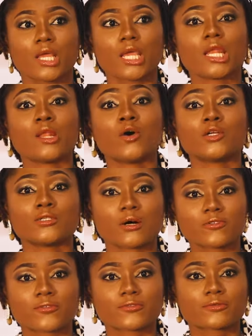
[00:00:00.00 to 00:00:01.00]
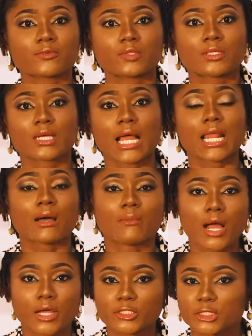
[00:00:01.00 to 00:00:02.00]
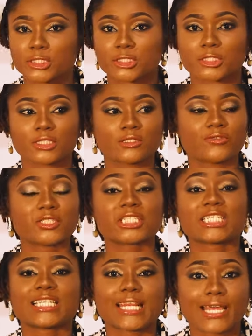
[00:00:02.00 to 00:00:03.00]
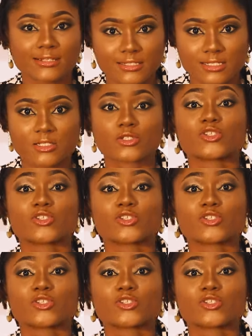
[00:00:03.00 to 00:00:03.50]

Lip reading: a load of calabash, fishing nets.